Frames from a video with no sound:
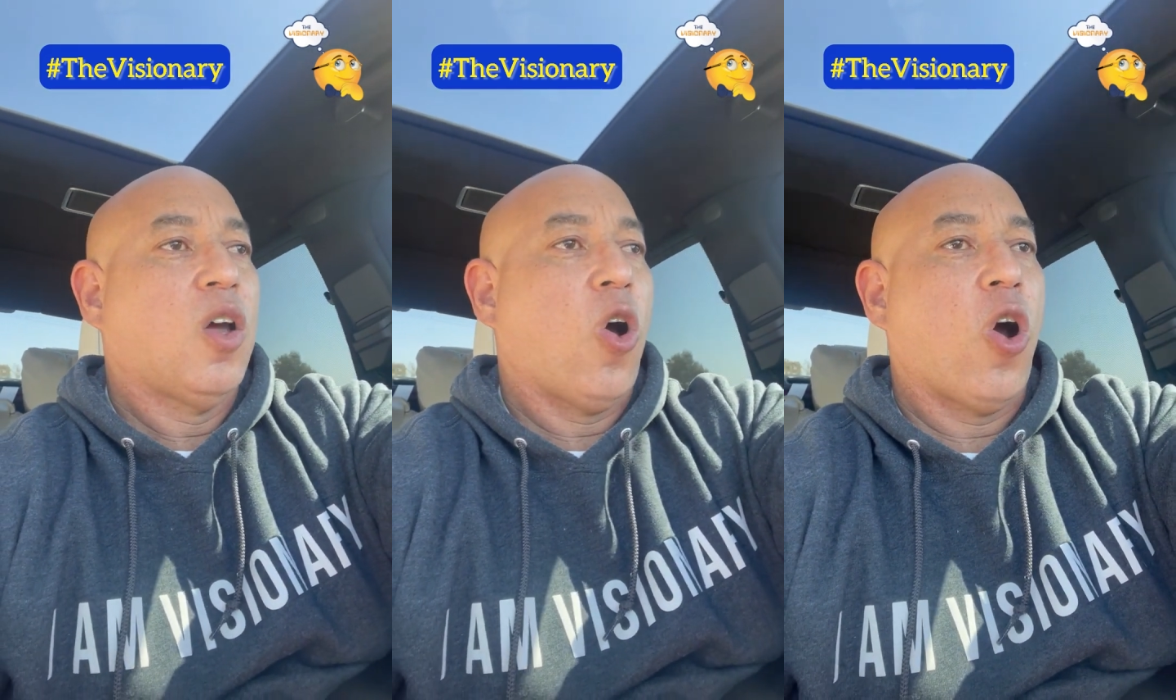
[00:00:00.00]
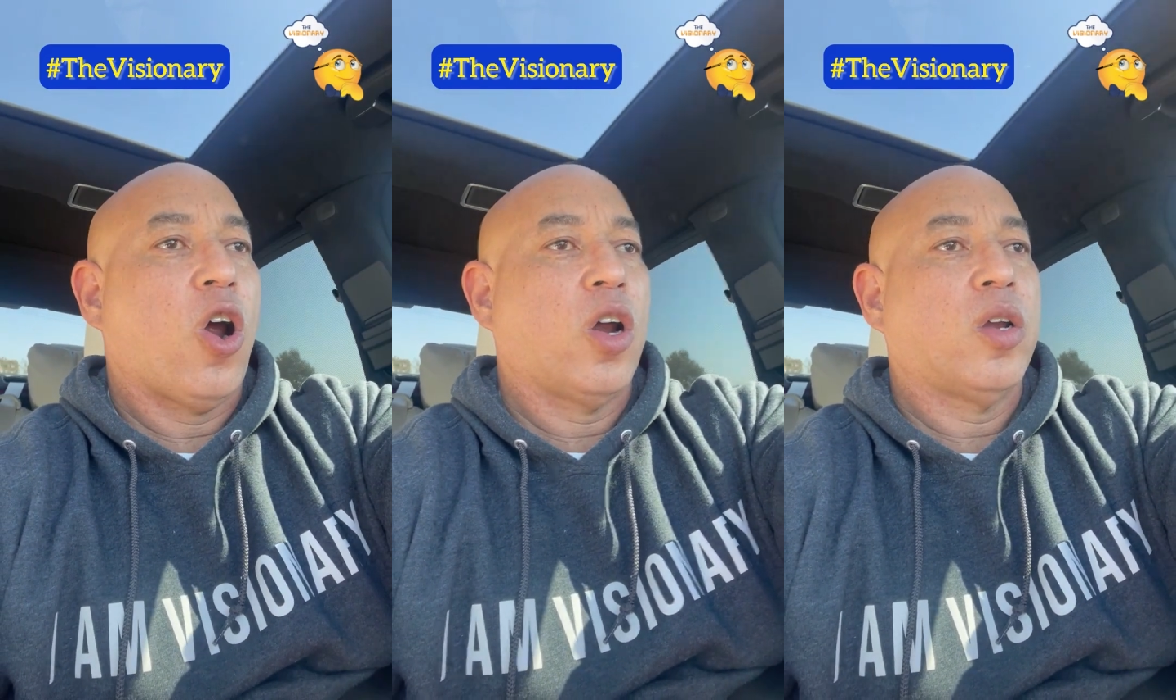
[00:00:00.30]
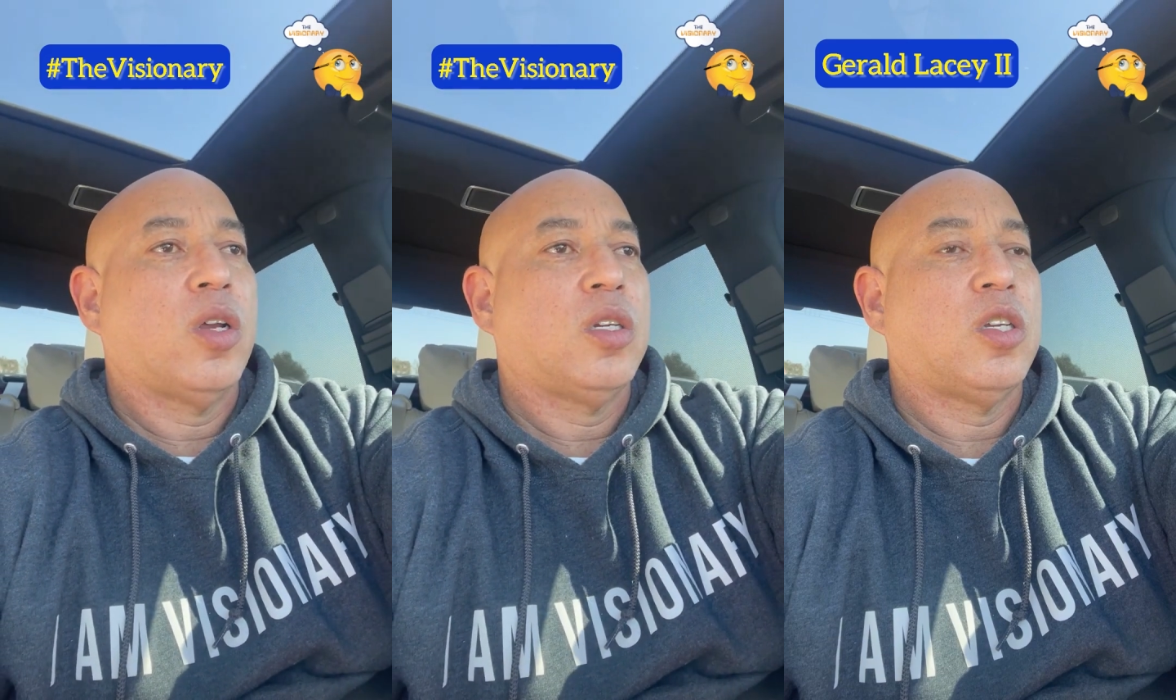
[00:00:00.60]

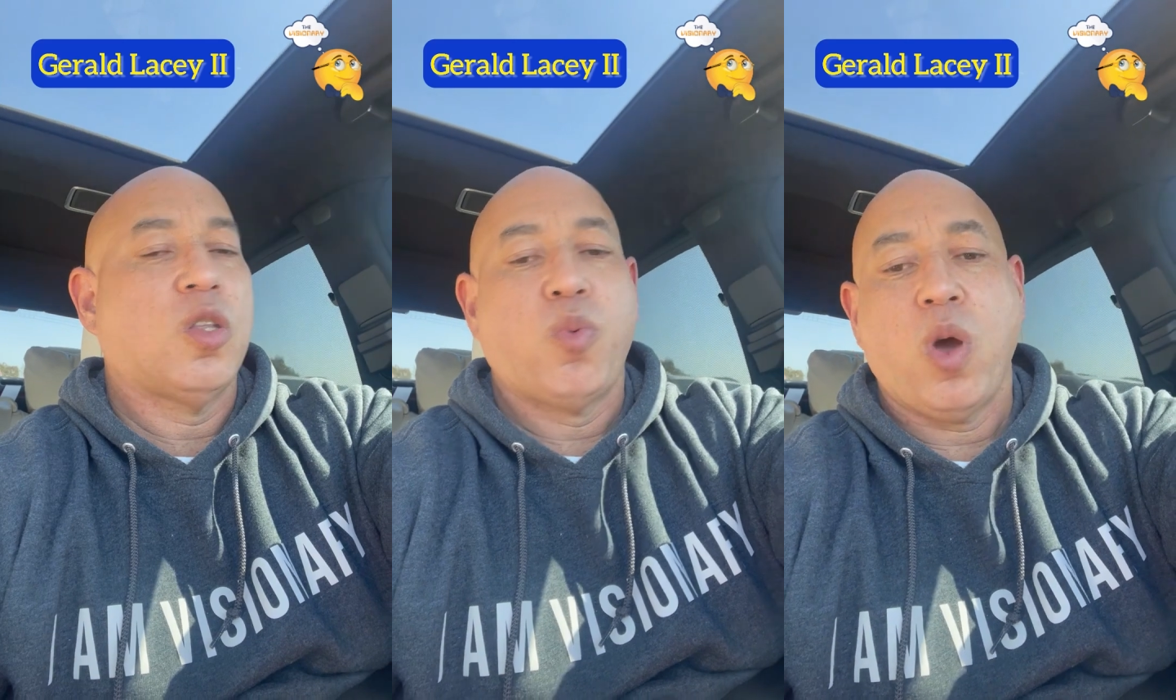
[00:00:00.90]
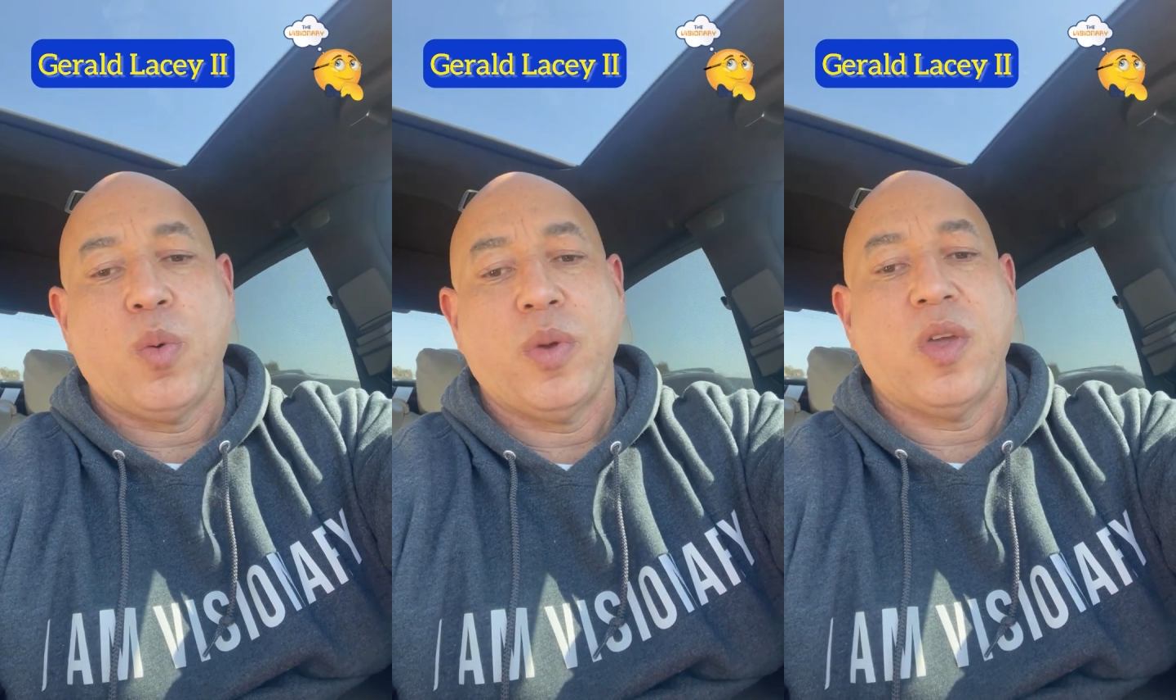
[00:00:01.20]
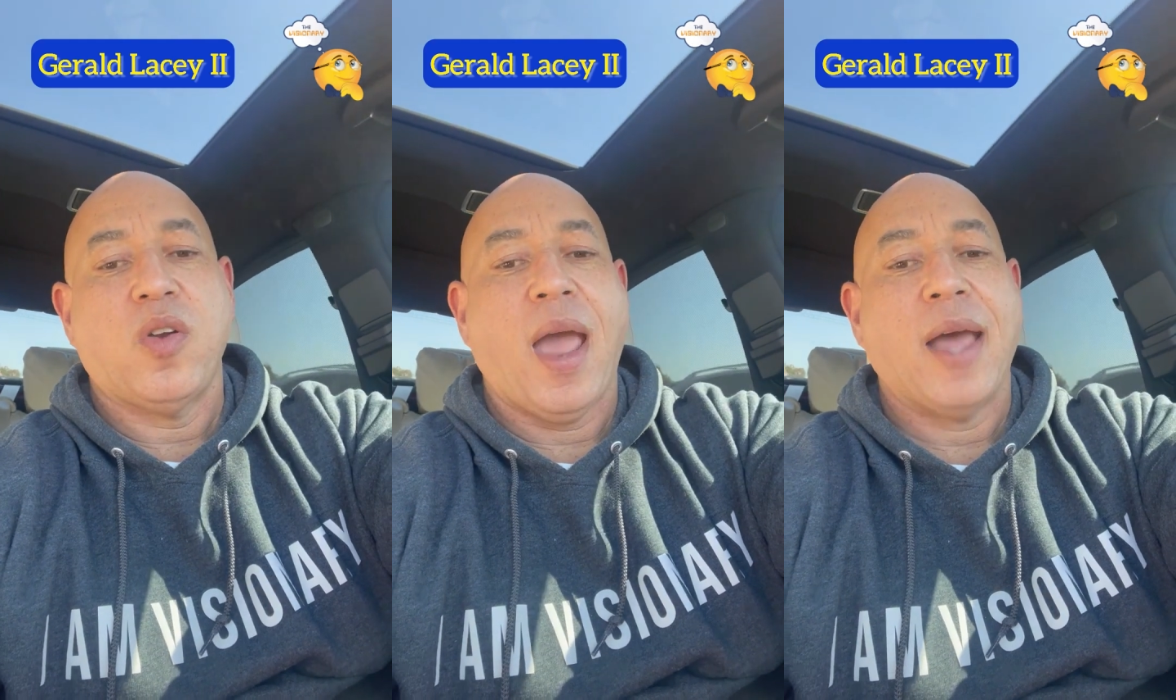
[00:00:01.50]
are to the point where
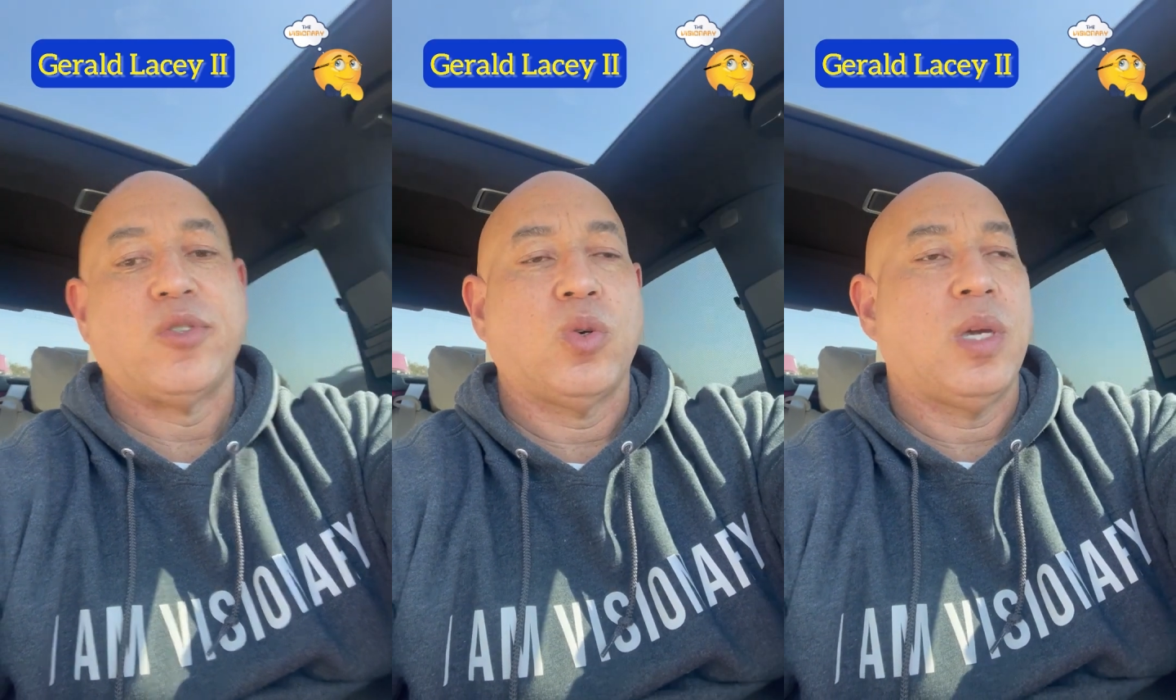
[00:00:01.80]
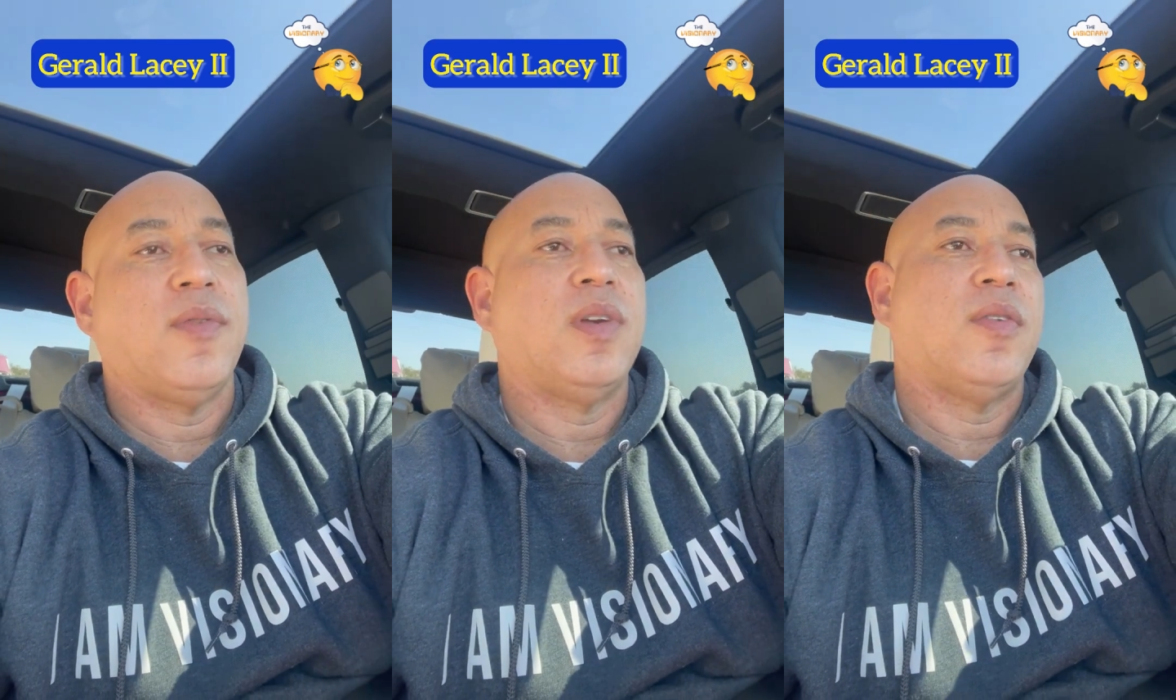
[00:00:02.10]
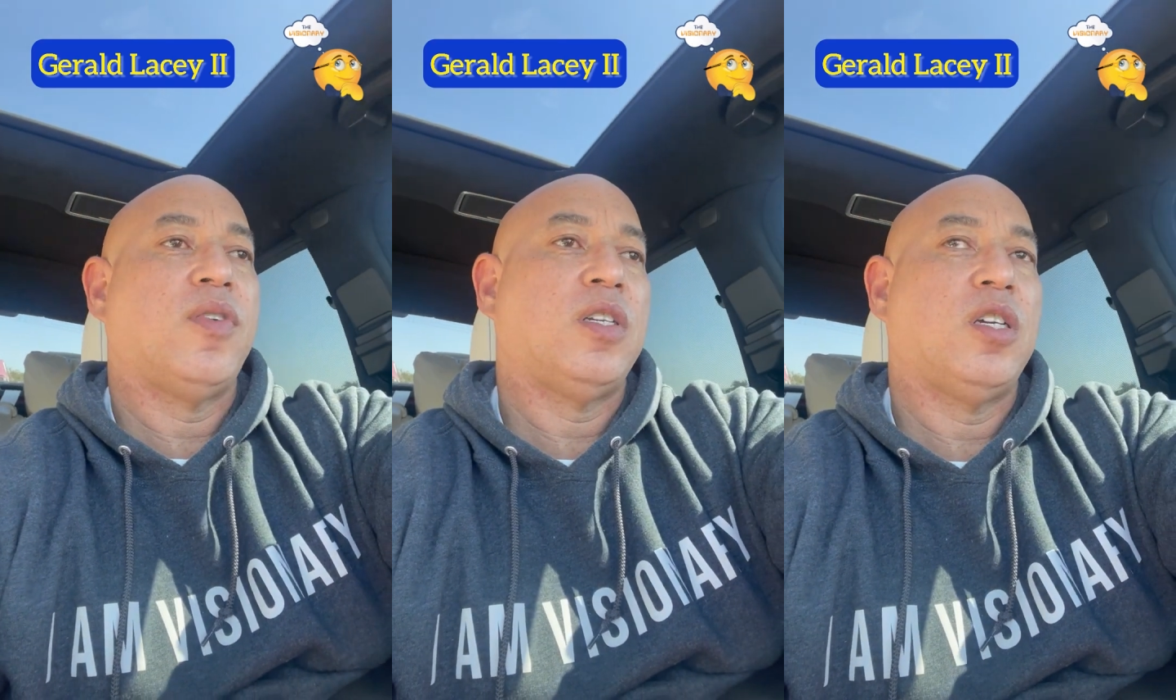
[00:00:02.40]
they're natural, even
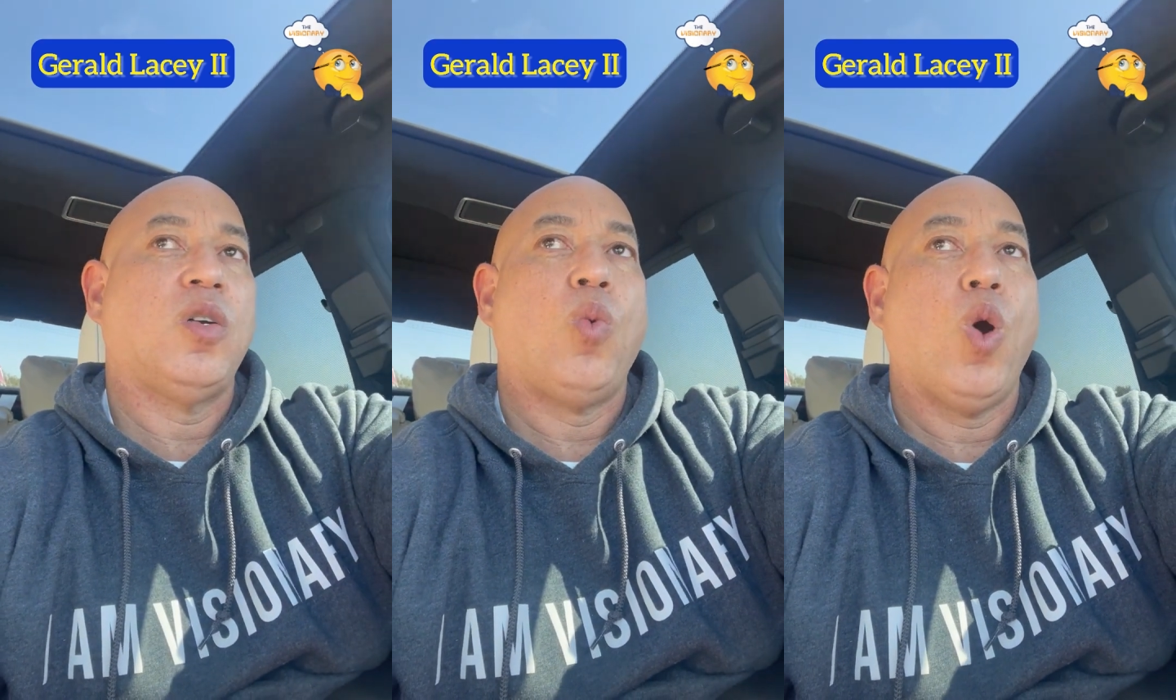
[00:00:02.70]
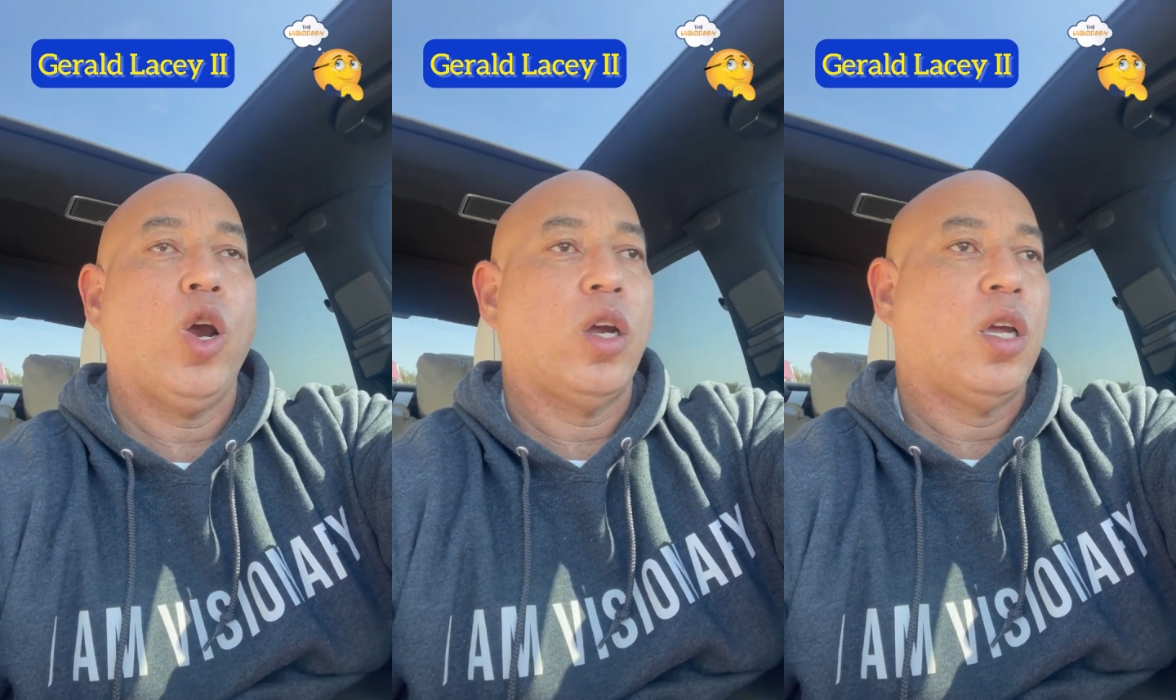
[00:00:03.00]
if it took work